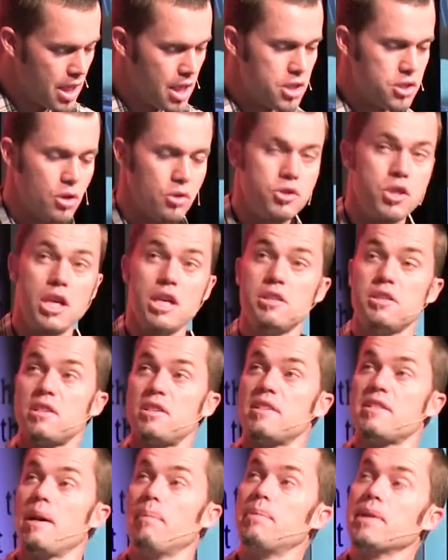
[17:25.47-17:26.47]
So
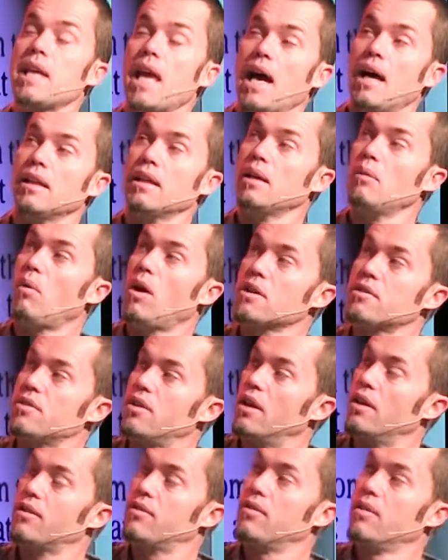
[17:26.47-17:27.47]
Jesus is up in Galilee. Watch
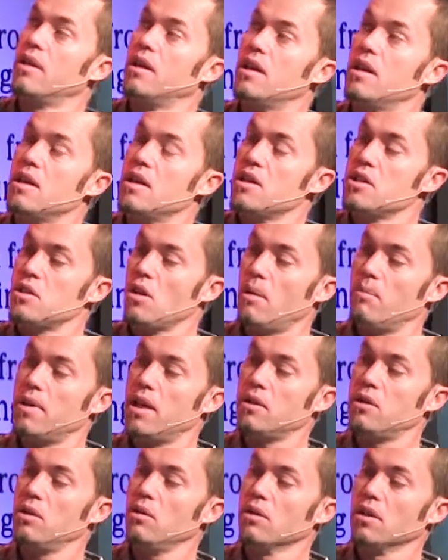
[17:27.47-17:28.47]
this. So I'm
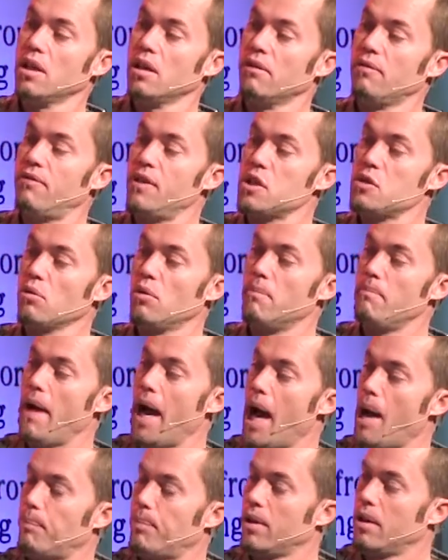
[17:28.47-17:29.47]
going to do a little visual
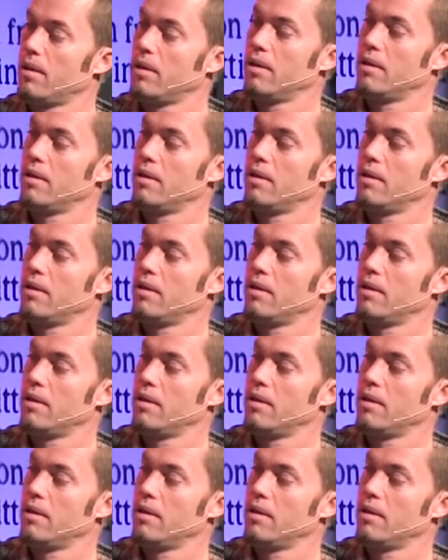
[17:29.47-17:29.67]
map.